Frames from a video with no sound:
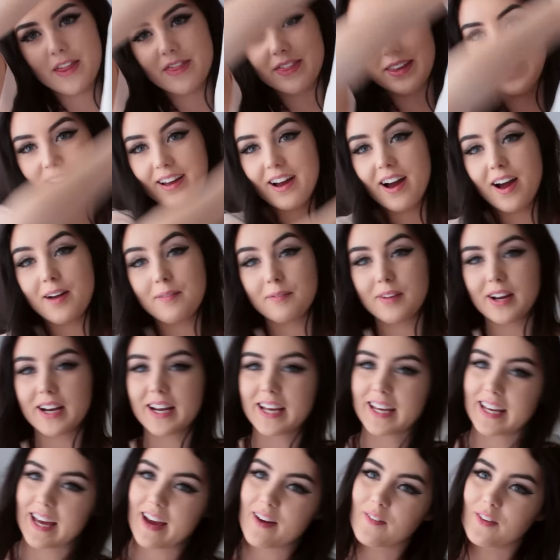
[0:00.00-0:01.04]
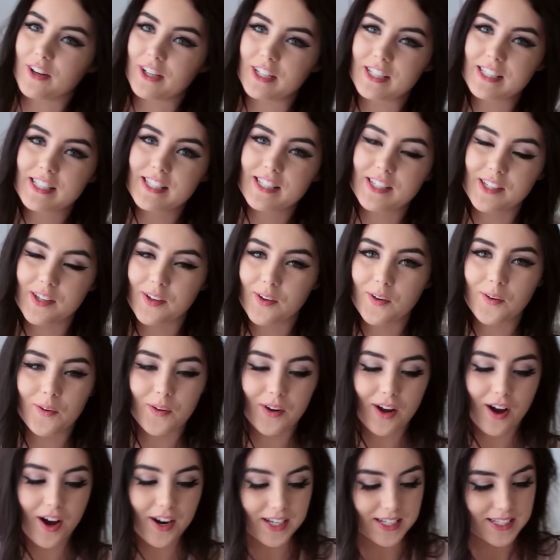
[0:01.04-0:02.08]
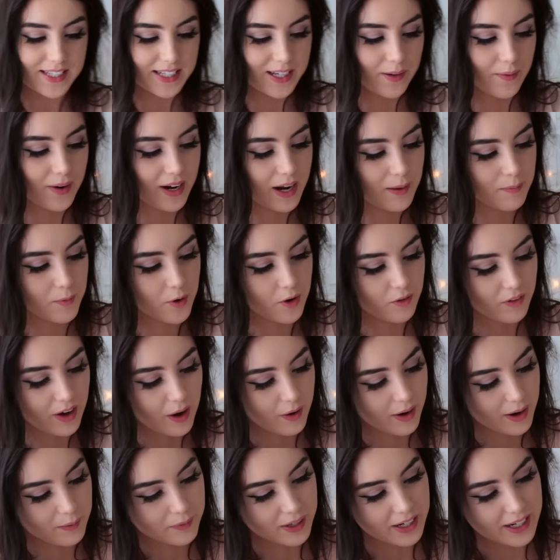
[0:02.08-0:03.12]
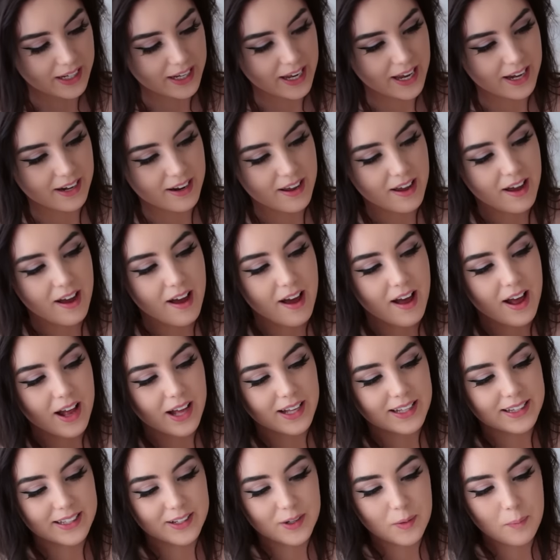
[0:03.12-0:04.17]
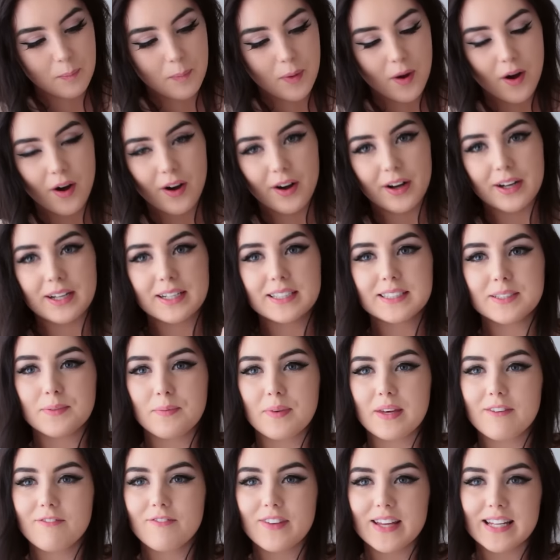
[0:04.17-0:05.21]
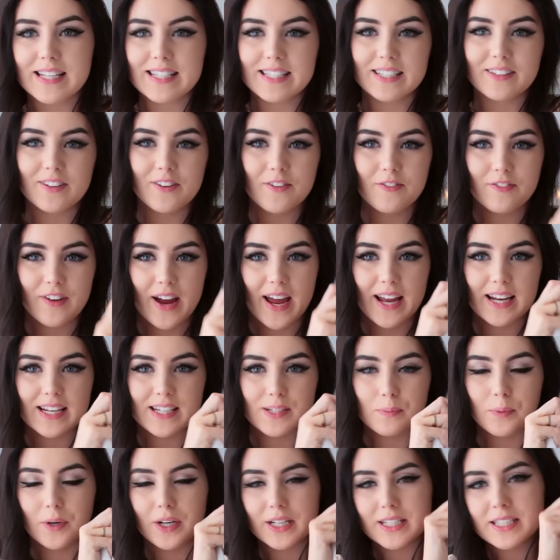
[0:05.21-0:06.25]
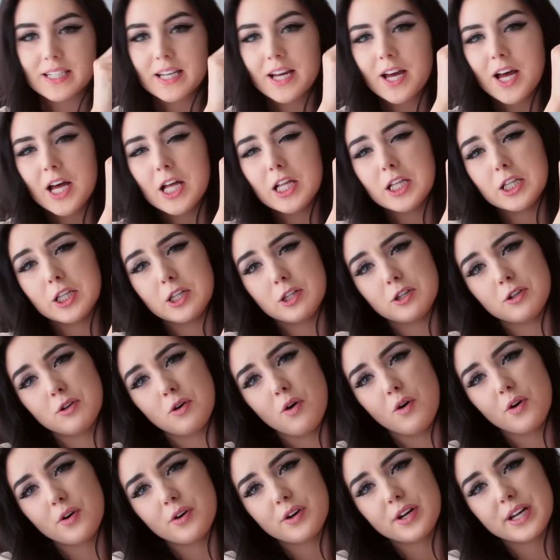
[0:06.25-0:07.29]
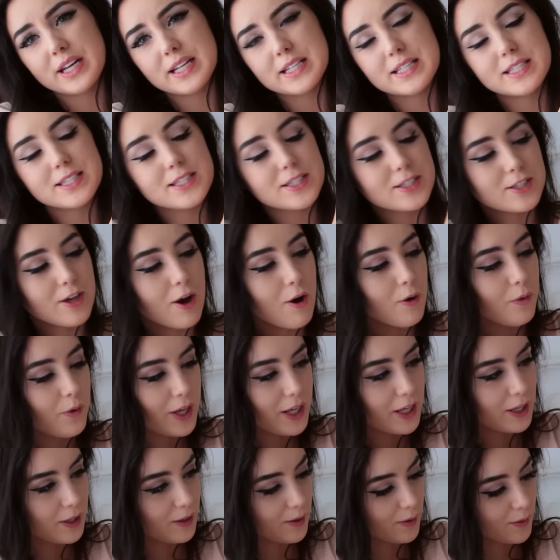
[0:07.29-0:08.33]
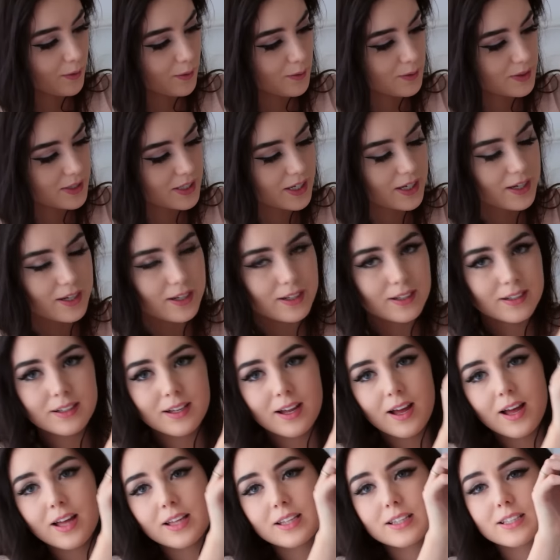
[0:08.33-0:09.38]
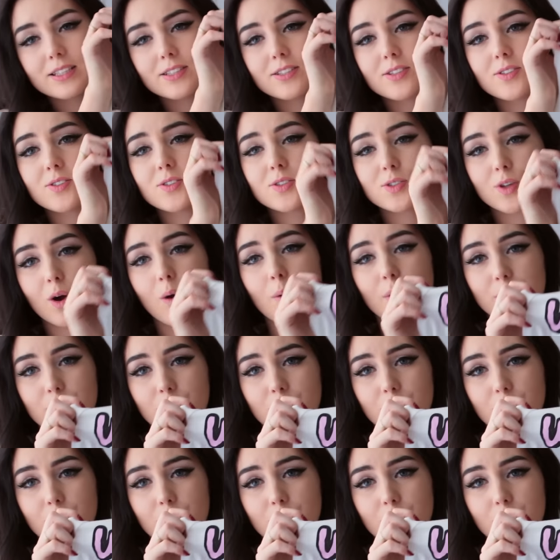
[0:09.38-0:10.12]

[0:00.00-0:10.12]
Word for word: I think I'm gonna get one soon. Honestly, when I move out, I'm gonna get a little pug to be Finn's little friend, but look, it's so cute. This is so